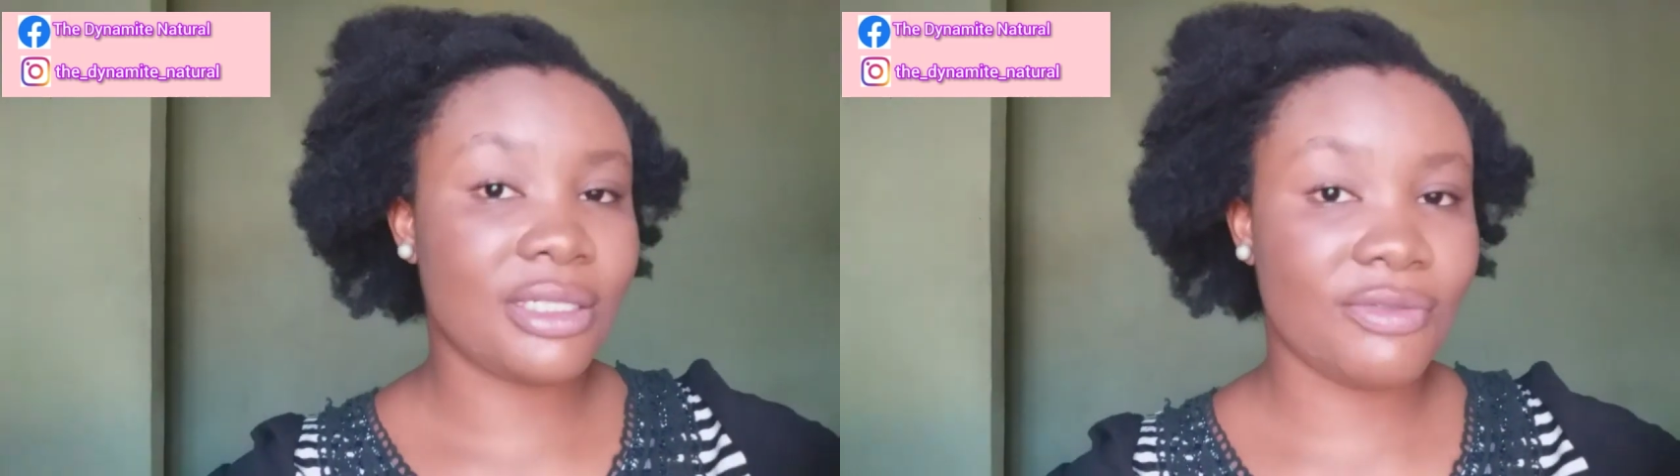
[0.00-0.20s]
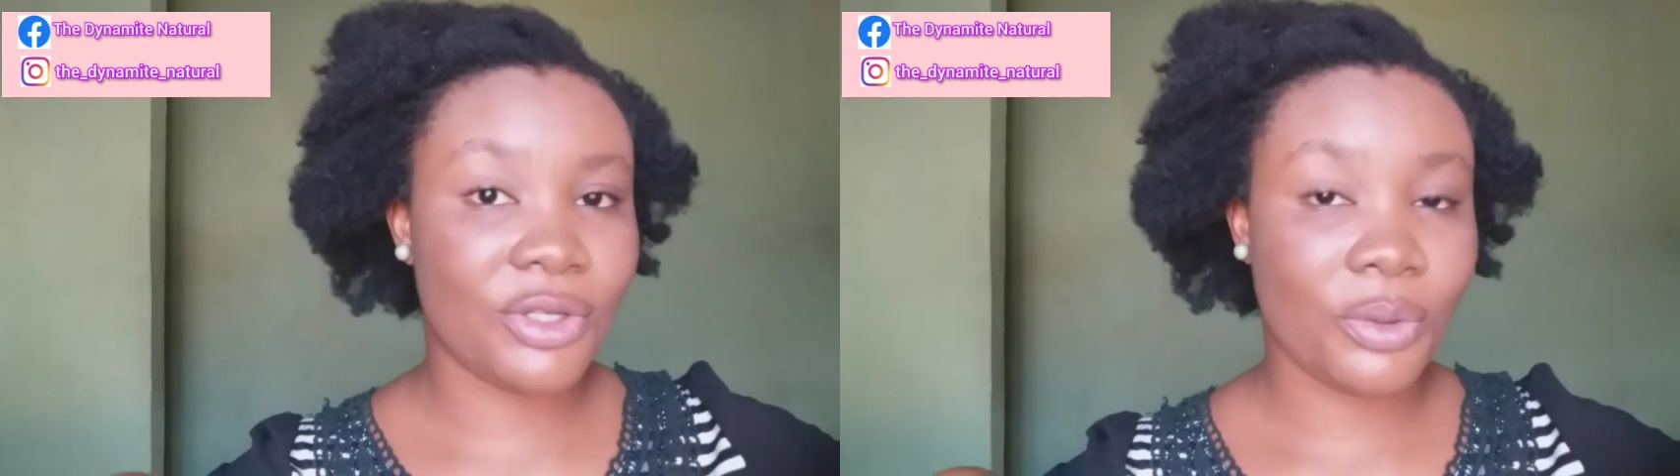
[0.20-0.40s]

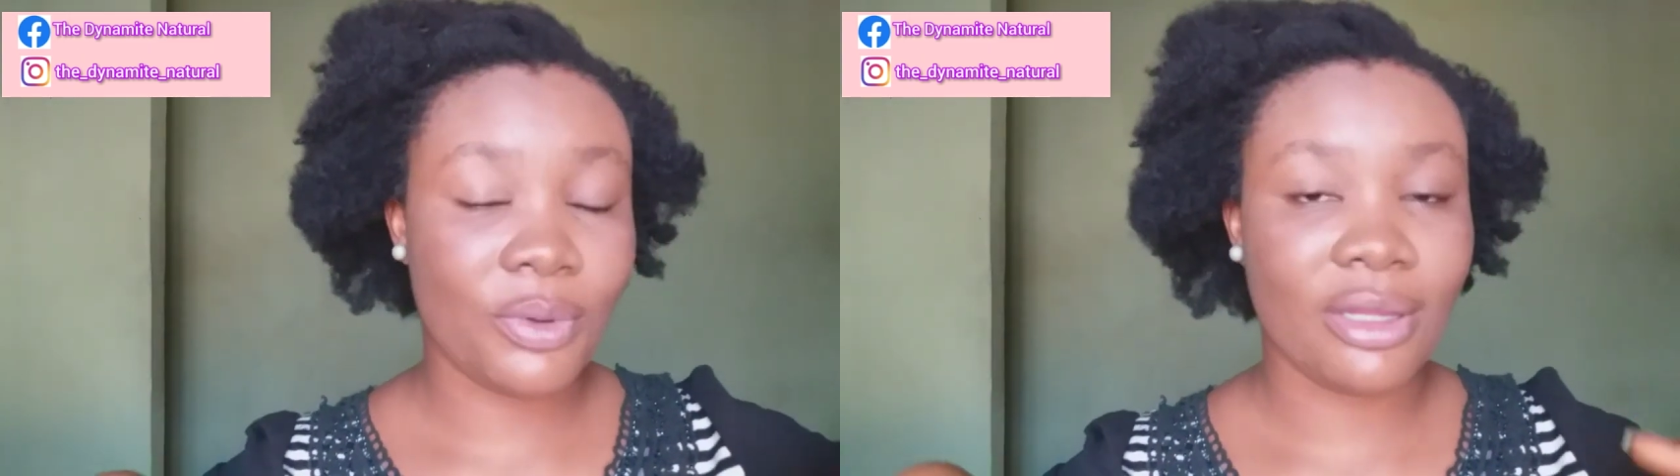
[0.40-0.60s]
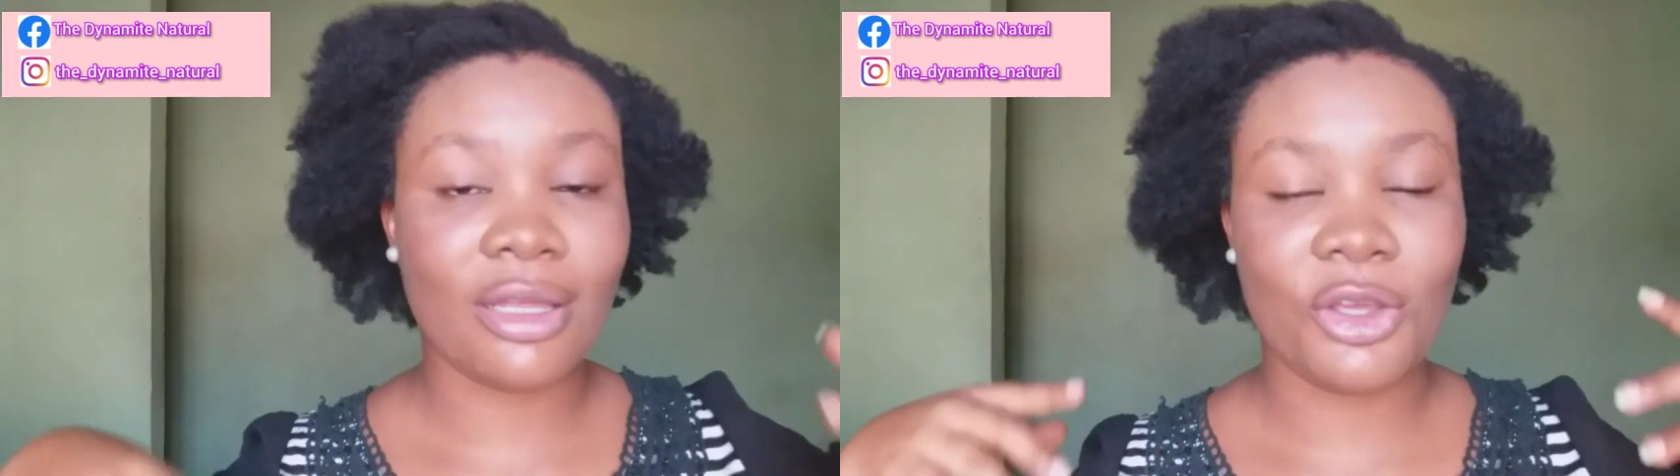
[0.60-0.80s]
video
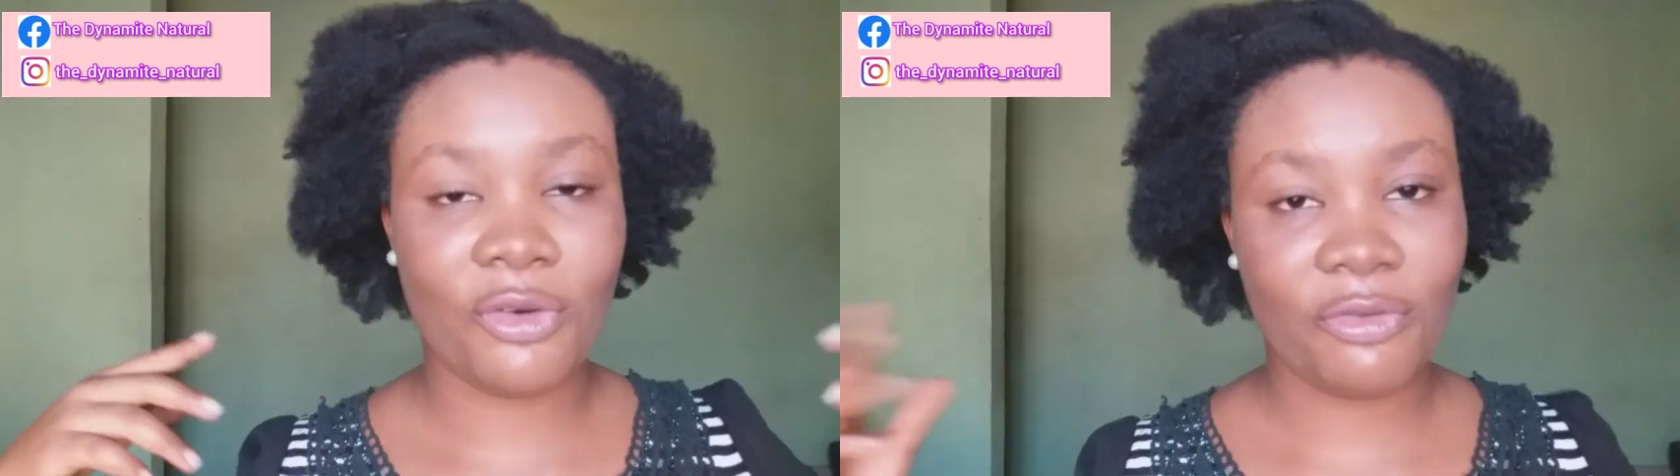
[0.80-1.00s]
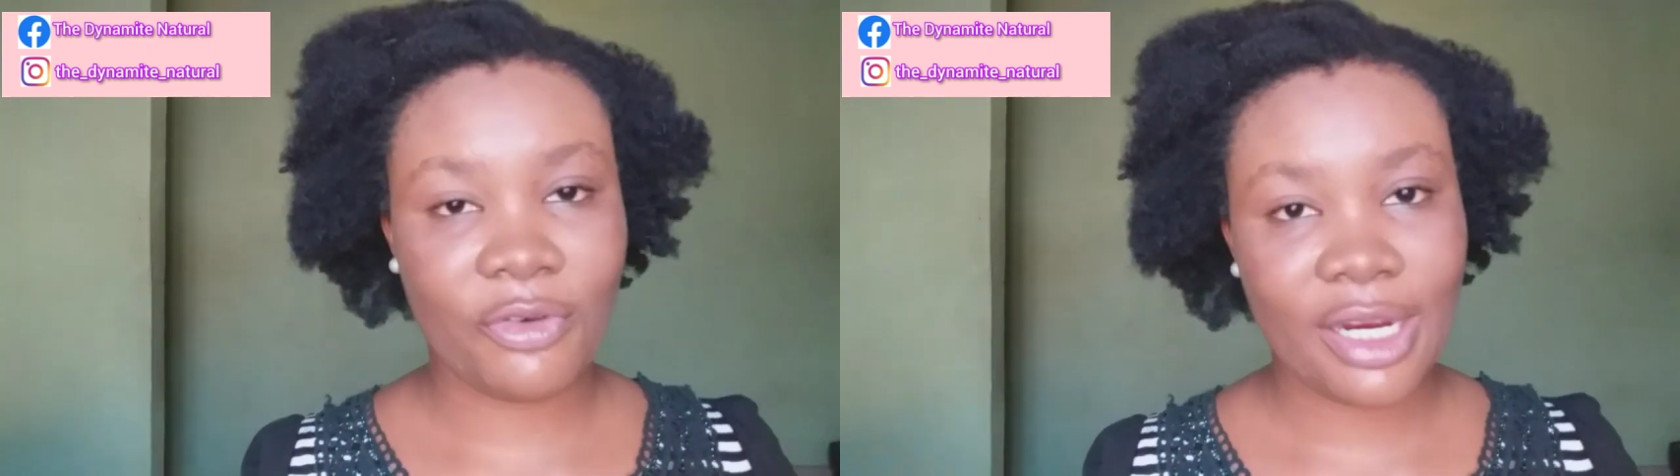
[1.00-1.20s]
with your
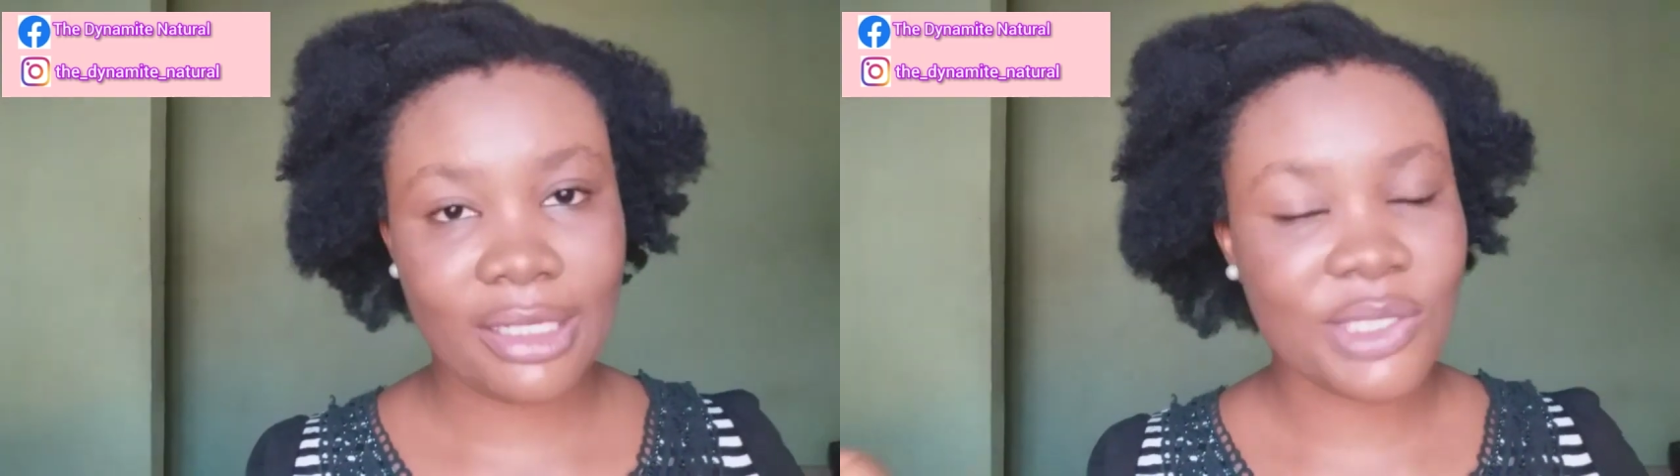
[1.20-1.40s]
friends,